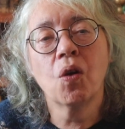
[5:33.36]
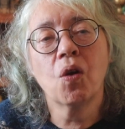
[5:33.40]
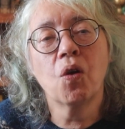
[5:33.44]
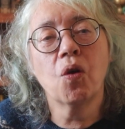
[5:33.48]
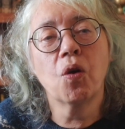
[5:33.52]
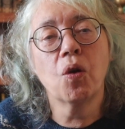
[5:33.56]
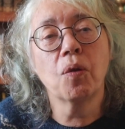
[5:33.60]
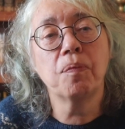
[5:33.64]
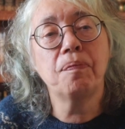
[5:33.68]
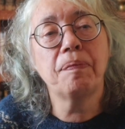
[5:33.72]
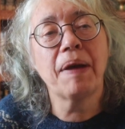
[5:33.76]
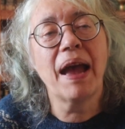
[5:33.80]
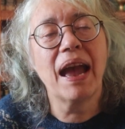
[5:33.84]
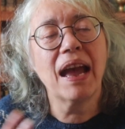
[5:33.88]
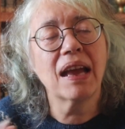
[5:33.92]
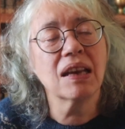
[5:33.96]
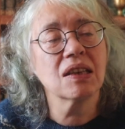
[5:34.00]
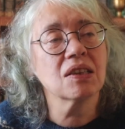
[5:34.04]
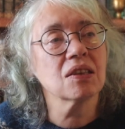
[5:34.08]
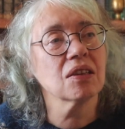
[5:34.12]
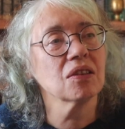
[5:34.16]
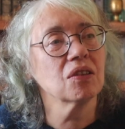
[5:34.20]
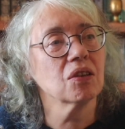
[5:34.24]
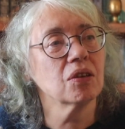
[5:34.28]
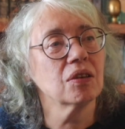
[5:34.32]
Or
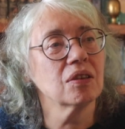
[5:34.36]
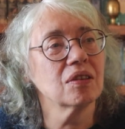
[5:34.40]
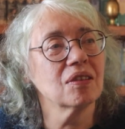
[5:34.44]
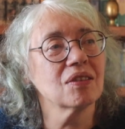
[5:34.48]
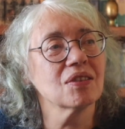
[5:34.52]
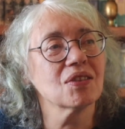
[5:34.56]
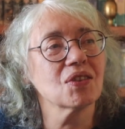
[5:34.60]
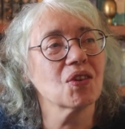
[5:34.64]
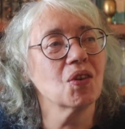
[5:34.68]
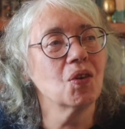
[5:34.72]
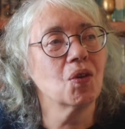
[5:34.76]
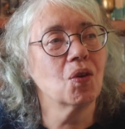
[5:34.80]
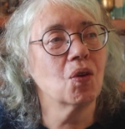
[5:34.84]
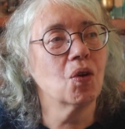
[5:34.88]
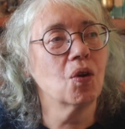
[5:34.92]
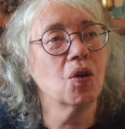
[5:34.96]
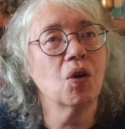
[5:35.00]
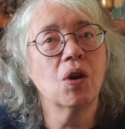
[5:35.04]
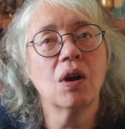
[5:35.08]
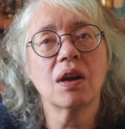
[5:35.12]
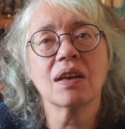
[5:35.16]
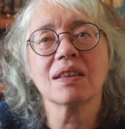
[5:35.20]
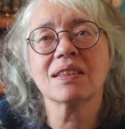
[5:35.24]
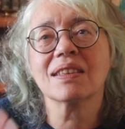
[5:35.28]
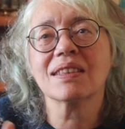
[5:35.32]
pantaloons,
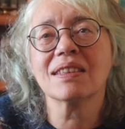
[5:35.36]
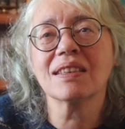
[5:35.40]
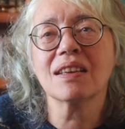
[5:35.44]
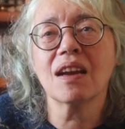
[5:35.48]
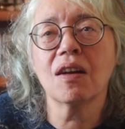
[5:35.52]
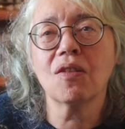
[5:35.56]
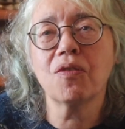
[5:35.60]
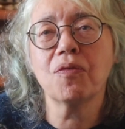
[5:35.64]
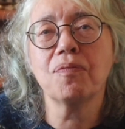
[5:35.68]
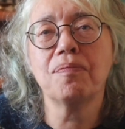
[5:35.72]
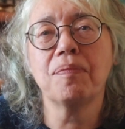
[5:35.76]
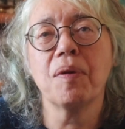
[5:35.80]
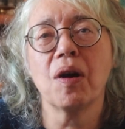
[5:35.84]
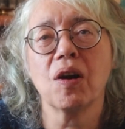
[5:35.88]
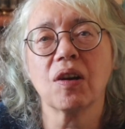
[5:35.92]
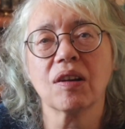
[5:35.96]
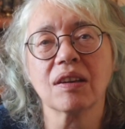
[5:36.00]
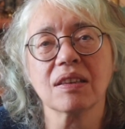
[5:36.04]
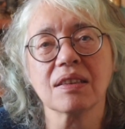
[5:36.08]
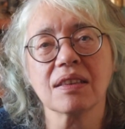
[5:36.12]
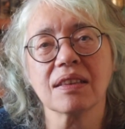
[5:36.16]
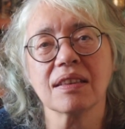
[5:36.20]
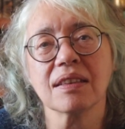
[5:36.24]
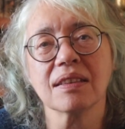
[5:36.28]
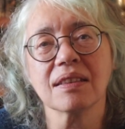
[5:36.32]
or snuff
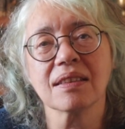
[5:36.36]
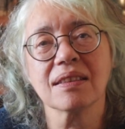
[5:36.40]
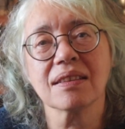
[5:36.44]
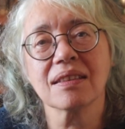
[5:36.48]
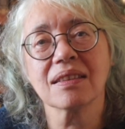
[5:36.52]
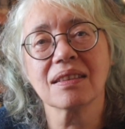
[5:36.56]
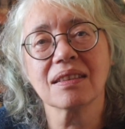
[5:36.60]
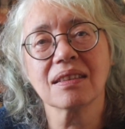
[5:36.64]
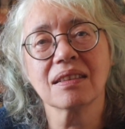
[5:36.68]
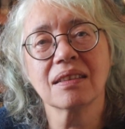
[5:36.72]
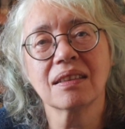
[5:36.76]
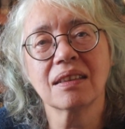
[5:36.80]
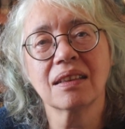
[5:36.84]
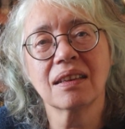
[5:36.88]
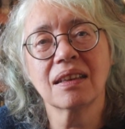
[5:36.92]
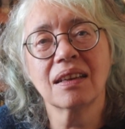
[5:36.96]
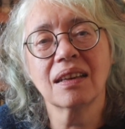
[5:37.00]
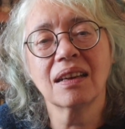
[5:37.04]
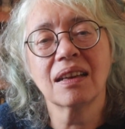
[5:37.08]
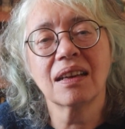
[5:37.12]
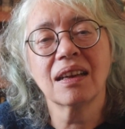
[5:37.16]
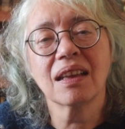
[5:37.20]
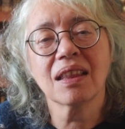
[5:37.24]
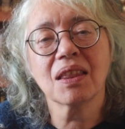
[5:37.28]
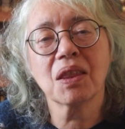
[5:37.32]
boxes.
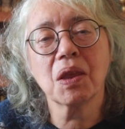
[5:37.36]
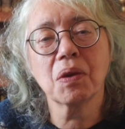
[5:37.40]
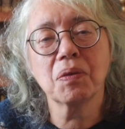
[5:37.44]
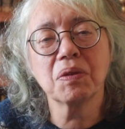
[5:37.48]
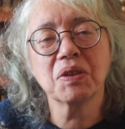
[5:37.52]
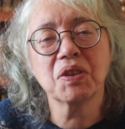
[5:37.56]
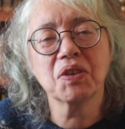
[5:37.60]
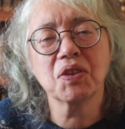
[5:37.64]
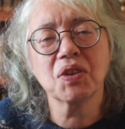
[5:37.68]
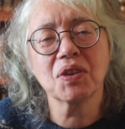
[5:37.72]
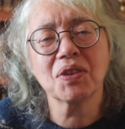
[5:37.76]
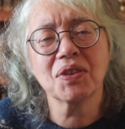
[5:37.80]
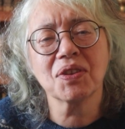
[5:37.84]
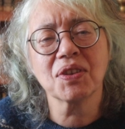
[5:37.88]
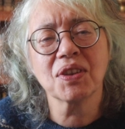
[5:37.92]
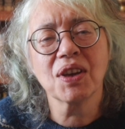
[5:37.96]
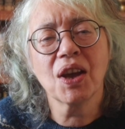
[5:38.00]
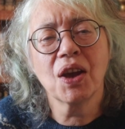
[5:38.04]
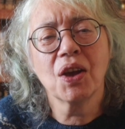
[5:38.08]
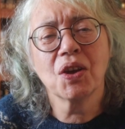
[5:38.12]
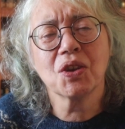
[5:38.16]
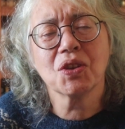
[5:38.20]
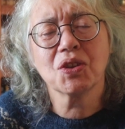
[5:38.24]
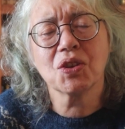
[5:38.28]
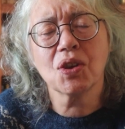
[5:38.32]
There was just
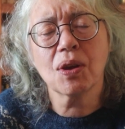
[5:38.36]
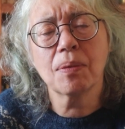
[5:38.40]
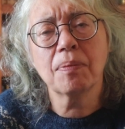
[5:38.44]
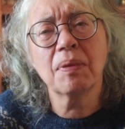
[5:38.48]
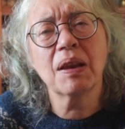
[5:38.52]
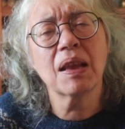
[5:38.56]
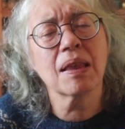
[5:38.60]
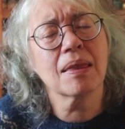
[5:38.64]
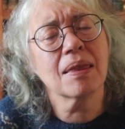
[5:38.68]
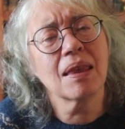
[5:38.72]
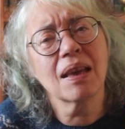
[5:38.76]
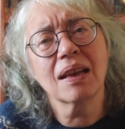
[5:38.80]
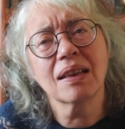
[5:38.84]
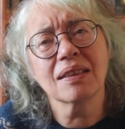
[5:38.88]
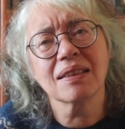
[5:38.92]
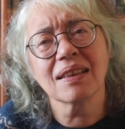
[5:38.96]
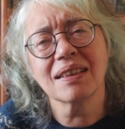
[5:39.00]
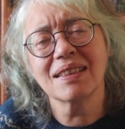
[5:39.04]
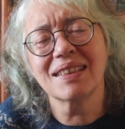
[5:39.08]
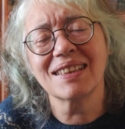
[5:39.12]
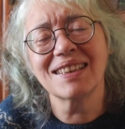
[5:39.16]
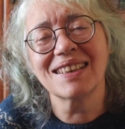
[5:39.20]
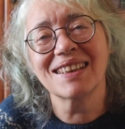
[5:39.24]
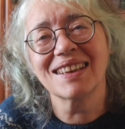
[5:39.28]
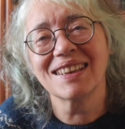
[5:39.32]
so many things
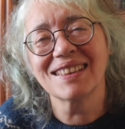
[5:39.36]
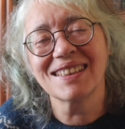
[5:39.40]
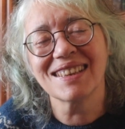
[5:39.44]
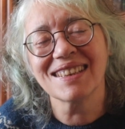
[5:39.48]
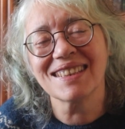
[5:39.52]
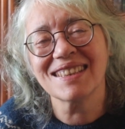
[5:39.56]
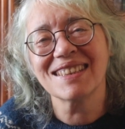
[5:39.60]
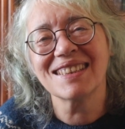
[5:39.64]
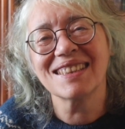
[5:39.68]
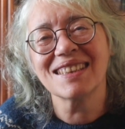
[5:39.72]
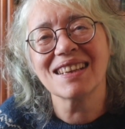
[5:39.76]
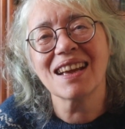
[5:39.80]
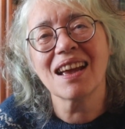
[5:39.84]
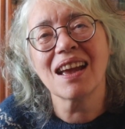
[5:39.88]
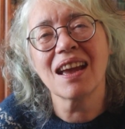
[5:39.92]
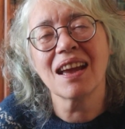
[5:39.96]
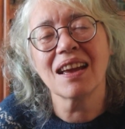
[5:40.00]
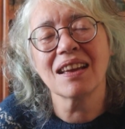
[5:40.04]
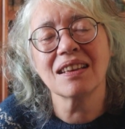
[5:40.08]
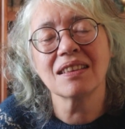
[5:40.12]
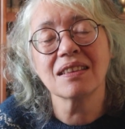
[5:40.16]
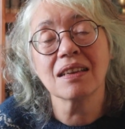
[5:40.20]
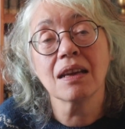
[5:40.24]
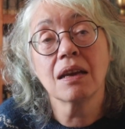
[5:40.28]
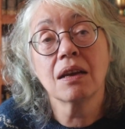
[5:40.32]
I didn't
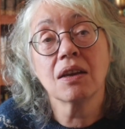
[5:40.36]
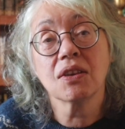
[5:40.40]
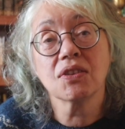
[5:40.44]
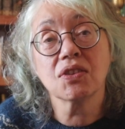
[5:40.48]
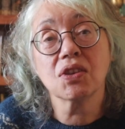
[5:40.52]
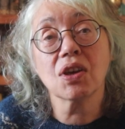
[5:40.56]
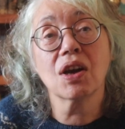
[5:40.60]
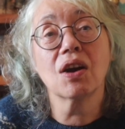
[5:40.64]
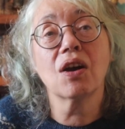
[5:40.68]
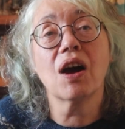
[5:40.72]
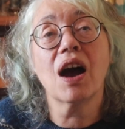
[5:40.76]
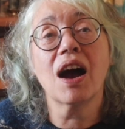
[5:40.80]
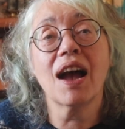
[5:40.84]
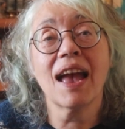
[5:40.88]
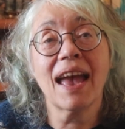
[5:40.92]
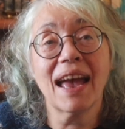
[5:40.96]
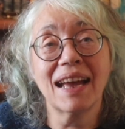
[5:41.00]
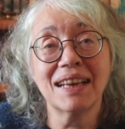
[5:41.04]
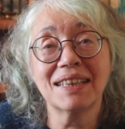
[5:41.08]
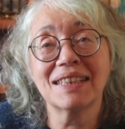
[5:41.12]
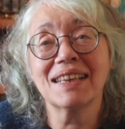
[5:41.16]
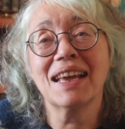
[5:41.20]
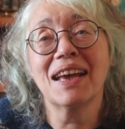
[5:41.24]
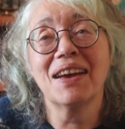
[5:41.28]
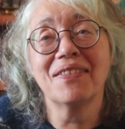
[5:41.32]
understand, so I
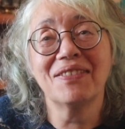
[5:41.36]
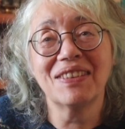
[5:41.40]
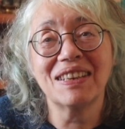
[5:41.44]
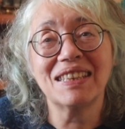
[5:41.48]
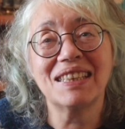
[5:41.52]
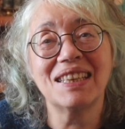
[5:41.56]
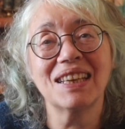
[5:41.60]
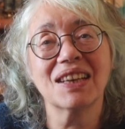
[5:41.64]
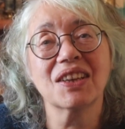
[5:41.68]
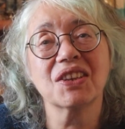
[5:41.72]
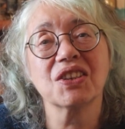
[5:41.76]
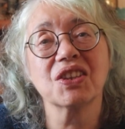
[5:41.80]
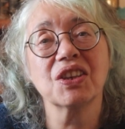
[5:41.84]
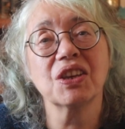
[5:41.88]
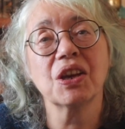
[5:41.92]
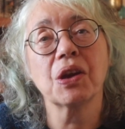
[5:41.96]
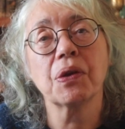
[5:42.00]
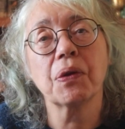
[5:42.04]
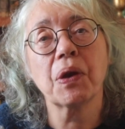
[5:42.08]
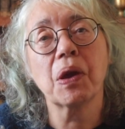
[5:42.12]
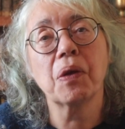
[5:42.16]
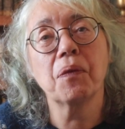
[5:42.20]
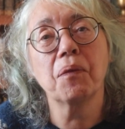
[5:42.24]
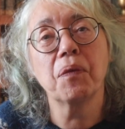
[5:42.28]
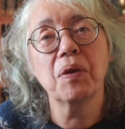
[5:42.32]
had to have a
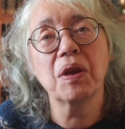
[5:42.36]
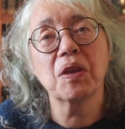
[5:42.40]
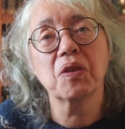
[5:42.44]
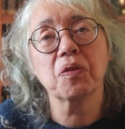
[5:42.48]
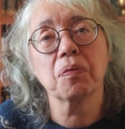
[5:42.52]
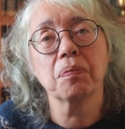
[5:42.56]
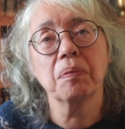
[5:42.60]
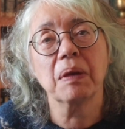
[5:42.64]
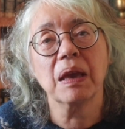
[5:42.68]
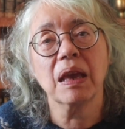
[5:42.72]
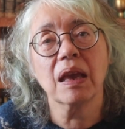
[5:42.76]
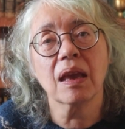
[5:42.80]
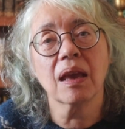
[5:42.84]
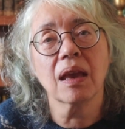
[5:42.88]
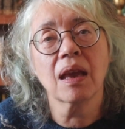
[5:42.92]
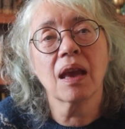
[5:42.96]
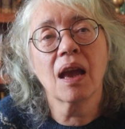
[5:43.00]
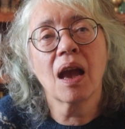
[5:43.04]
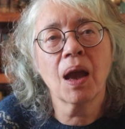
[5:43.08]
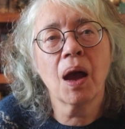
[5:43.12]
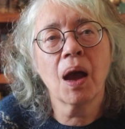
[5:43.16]
dictionary with me.